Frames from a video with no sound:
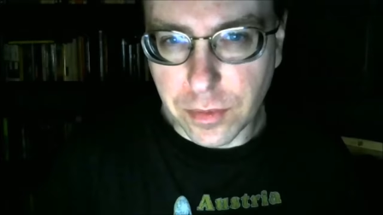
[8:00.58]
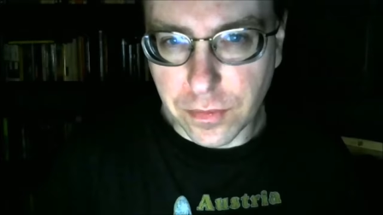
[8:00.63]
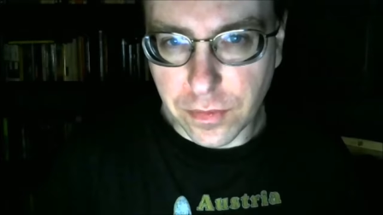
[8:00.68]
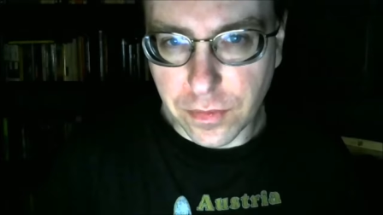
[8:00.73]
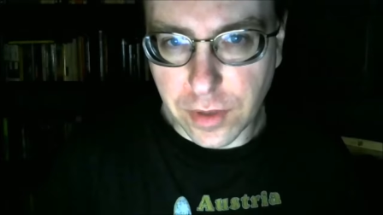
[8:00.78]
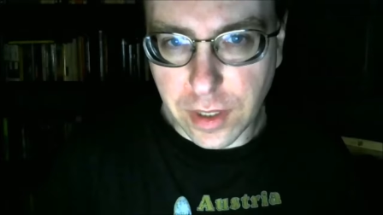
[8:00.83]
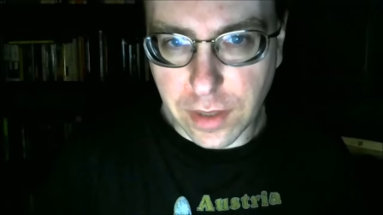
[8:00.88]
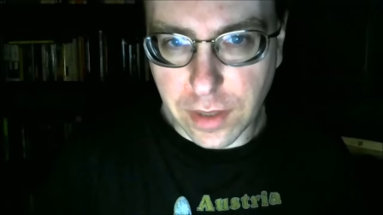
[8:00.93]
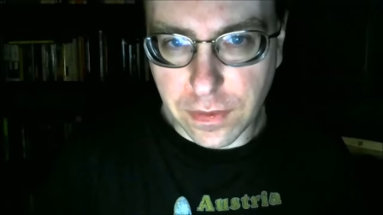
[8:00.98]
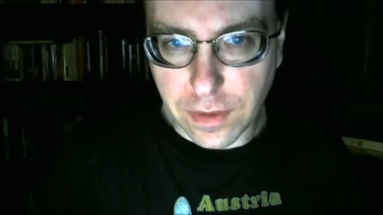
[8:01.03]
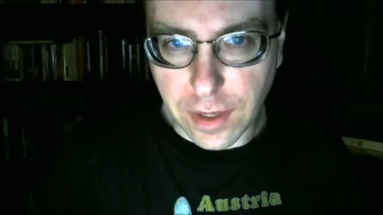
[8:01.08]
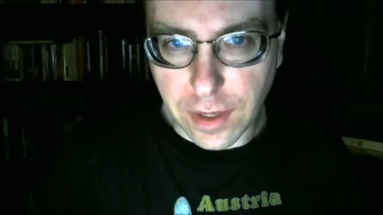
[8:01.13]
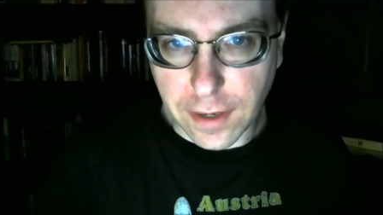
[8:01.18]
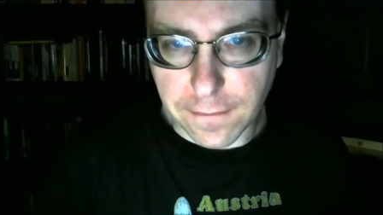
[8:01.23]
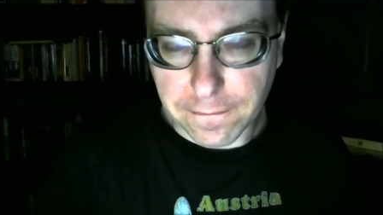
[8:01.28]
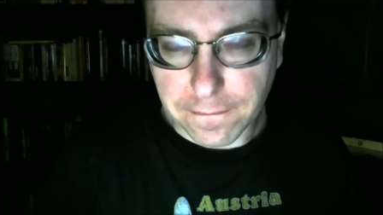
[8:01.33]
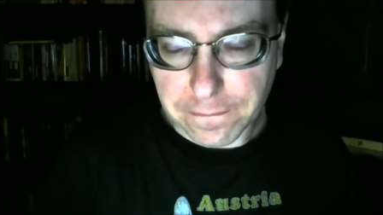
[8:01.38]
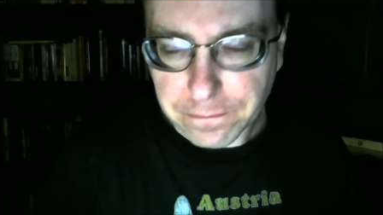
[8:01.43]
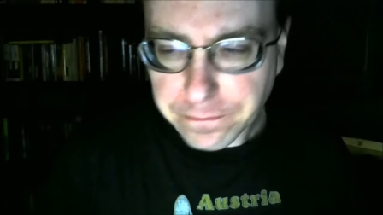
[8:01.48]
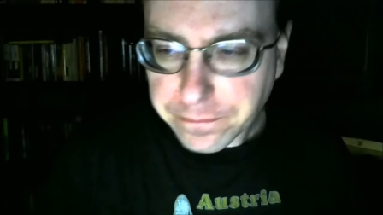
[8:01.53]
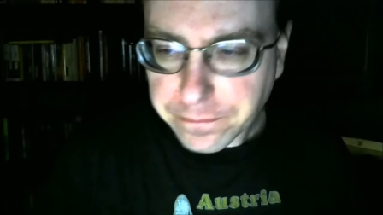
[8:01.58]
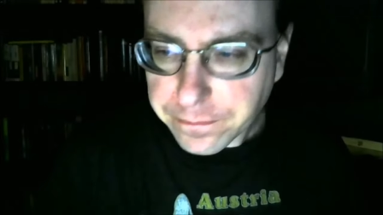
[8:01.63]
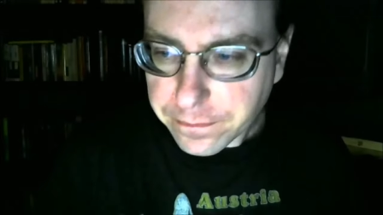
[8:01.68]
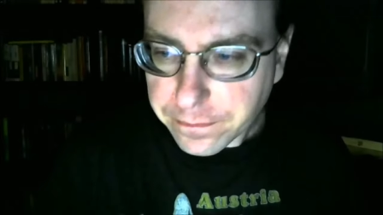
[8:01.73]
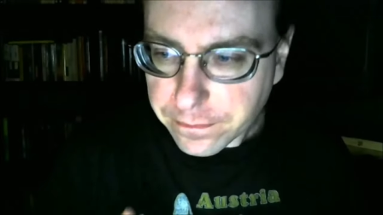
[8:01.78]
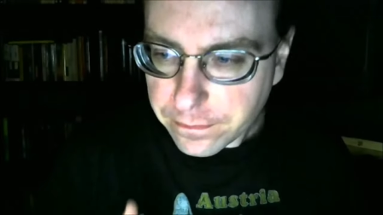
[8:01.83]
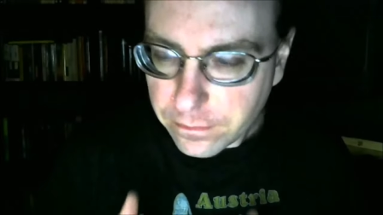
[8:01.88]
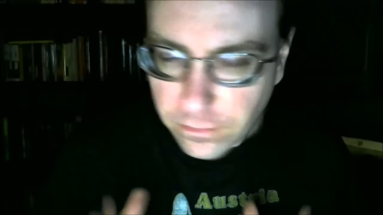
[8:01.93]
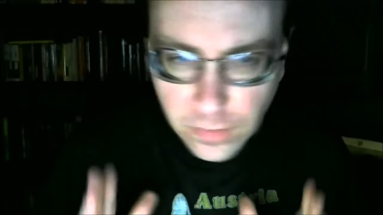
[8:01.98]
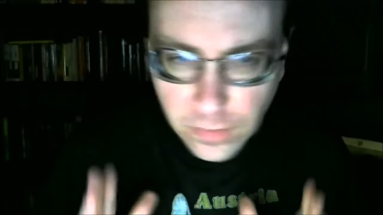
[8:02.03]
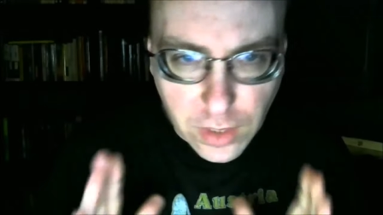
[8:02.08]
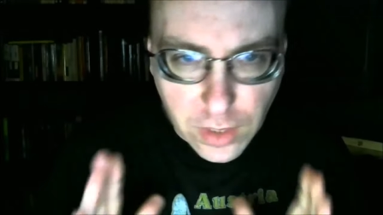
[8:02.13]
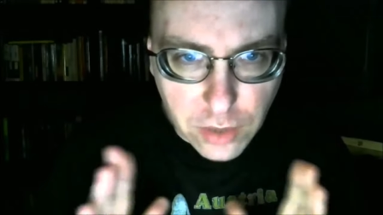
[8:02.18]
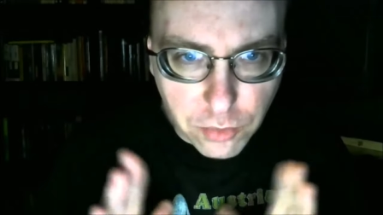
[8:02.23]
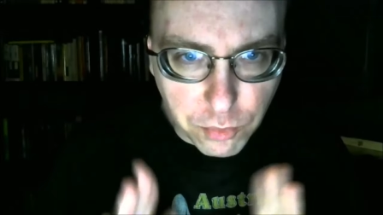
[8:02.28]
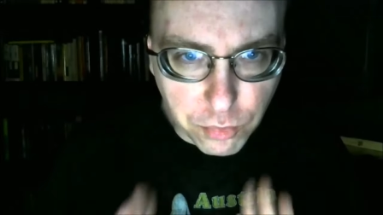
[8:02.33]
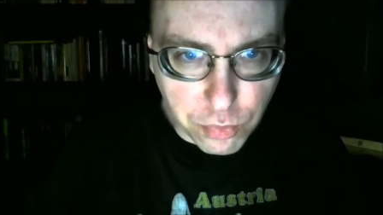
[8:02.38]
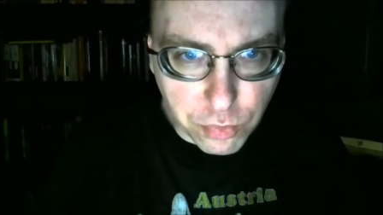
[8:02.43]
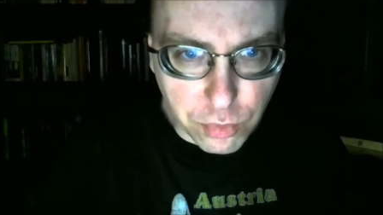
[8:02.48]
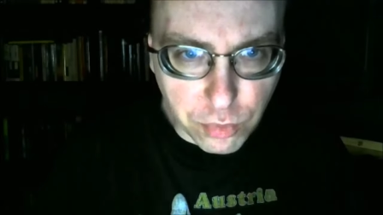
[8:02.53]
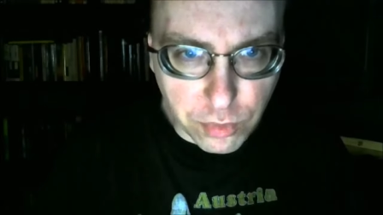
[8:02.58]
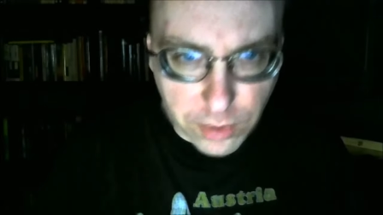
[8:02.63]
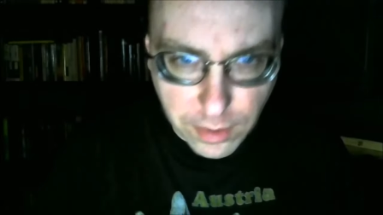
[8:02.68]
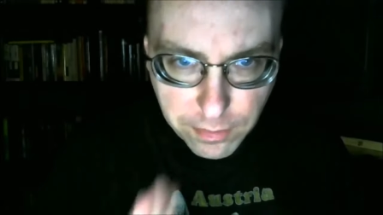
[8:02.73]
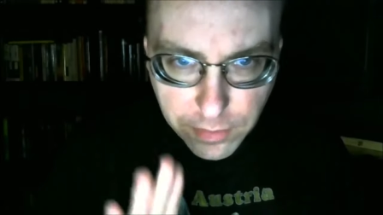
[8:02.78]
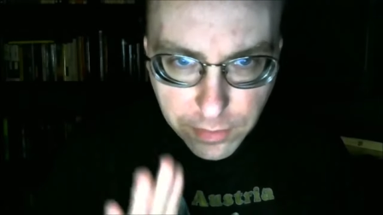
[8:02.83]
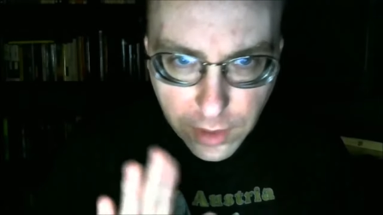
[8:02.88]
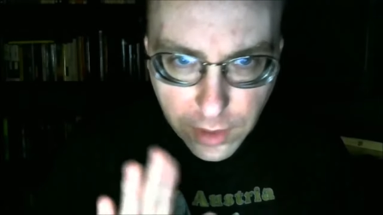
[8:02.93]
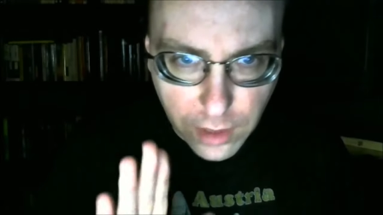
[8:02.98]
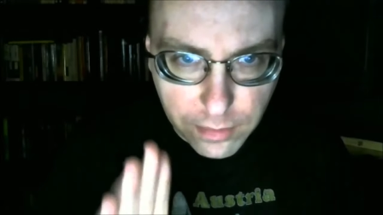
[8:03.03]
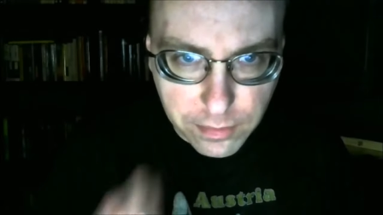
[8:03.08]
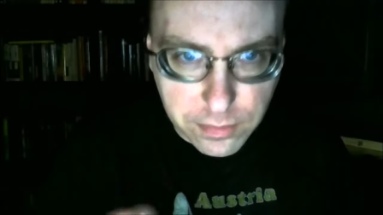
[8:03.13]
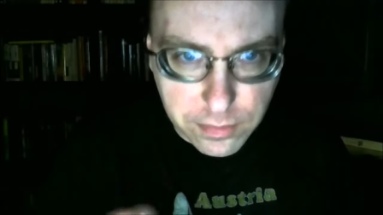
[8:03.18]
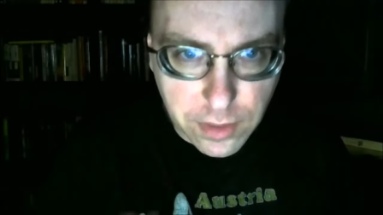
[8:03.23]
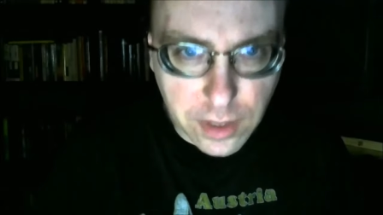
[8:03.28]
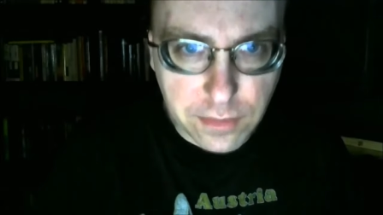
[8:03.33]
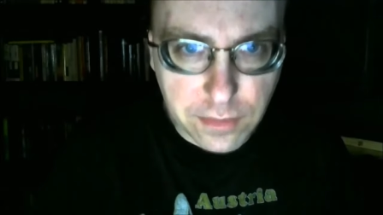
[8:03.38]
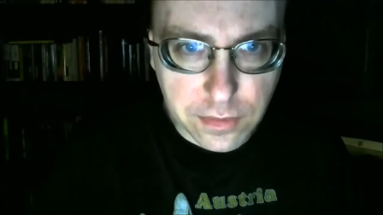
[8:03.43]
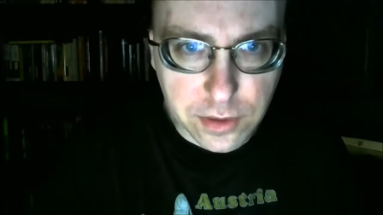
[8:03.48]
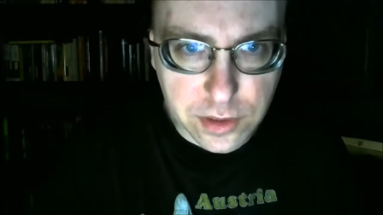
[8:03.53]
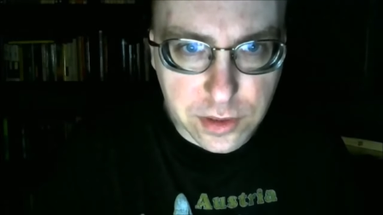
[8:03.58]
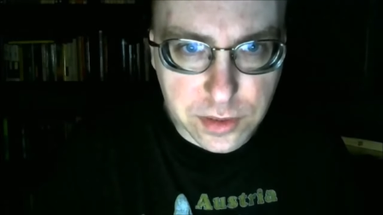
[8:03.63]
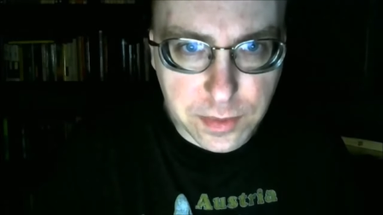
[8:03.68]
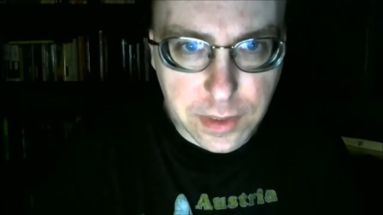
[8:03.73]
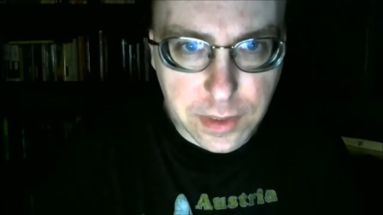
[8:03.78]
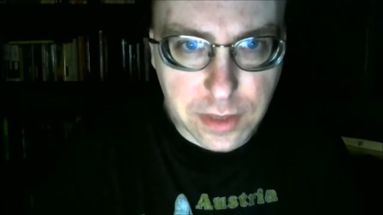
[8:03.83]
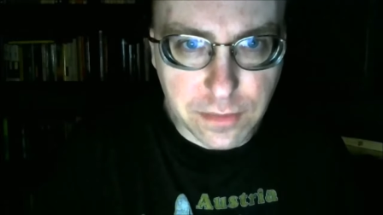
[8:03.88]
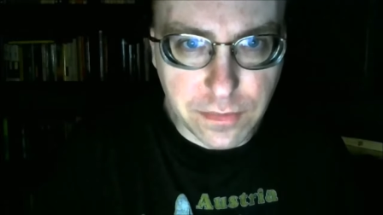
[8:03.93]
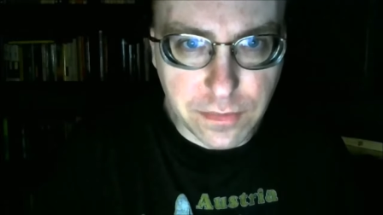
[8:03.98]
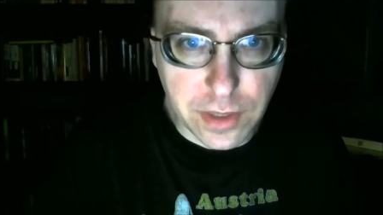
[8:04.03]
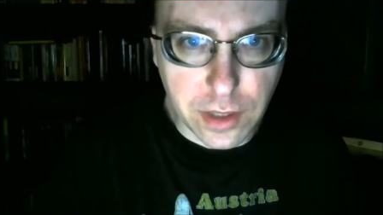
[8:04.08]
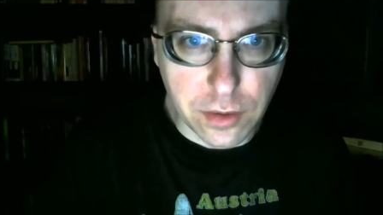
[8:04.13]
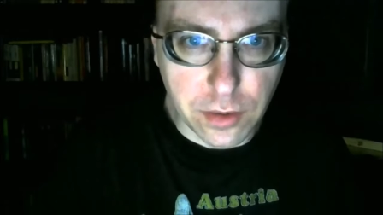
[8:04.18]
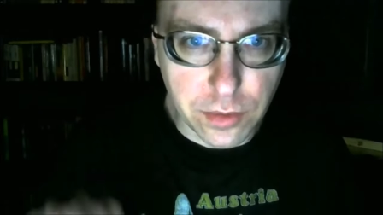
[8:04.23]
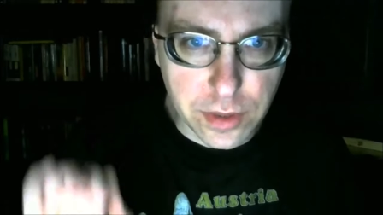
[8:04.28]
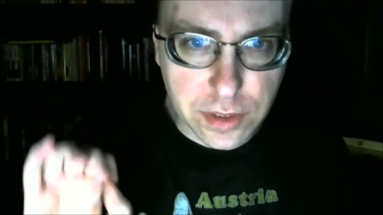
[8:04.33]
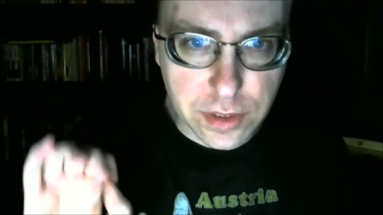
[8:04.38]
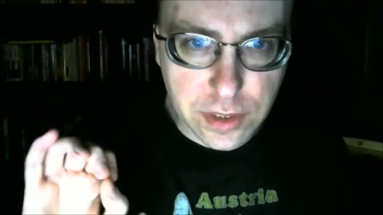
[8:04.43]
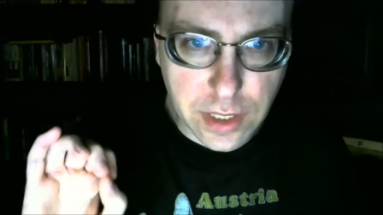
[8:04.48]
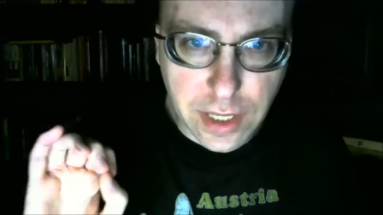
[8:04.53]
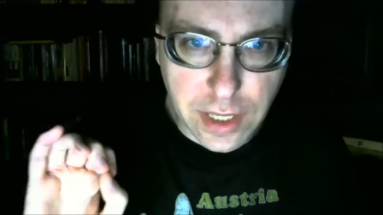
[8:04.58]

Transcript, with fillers: forget that. Um, I'm not even going to speak in vagaries.